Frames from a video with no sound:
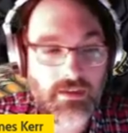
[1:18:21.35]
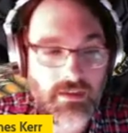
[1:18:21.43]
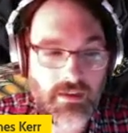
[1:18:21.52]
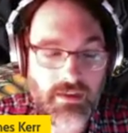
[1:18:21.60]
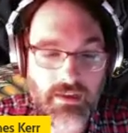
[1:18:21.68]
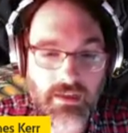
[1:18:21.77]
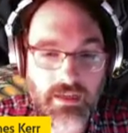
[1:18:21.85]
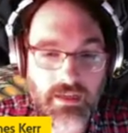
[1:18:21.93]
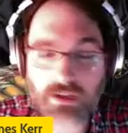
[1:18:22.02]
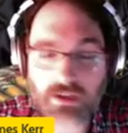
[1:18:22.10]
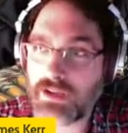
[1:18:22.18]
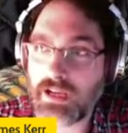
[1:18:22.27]
and then the
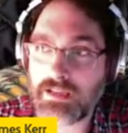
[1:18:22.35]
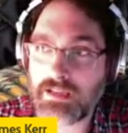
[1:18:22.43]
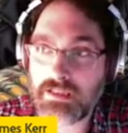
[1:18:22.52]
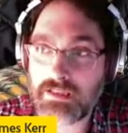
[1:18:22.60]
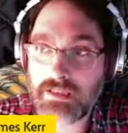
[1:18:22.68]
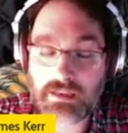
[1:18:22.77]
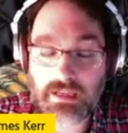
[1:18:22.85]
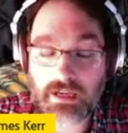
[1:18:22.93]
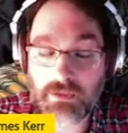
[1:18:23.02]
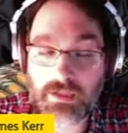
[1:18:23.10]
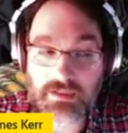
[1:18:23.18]
character has to sit there because